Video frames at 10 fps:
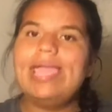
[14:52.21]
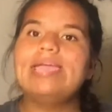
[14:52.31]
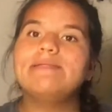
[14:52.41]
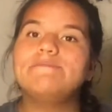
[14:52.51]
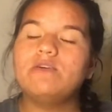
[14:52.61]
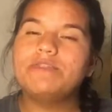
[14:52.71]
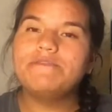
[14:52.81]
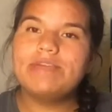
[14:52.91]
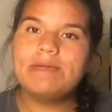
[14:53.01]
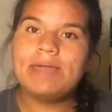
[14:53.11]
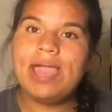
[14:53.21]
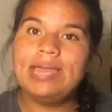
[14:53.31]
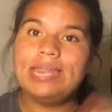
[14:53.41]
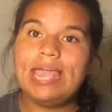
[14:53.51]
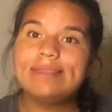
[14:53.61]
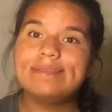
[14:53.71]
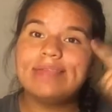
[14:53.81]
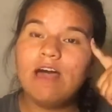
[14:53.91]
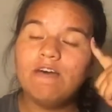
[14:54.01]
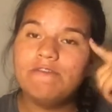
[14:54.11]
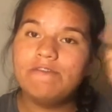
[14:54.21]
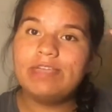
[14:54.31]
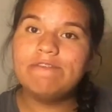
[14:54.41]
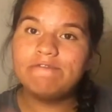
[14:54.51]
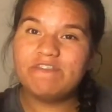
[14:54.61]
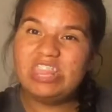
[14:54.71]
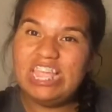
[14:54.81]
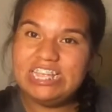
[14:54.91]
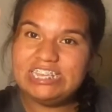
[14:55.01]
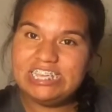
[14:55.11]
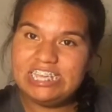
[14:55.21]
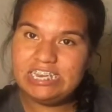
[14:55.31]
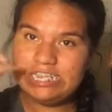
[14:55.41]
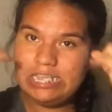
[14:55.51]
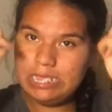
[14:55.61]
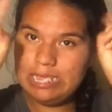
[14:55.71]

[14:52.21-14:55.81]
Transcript: And both of them had a self-inflicted,